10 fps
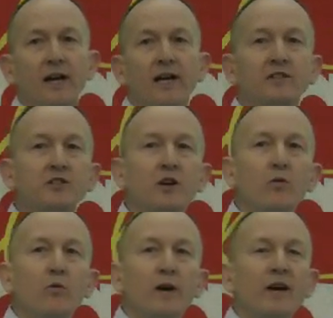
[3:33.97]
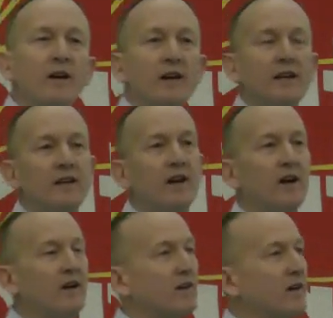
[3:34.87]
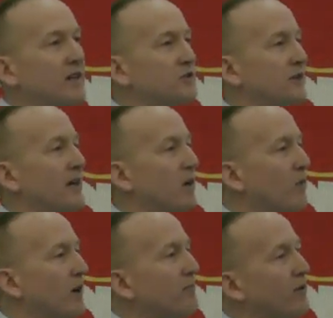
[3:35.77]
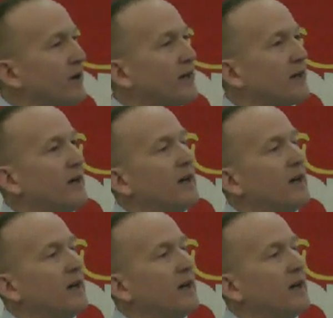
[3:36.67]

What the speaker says: And so where in our country, at one point,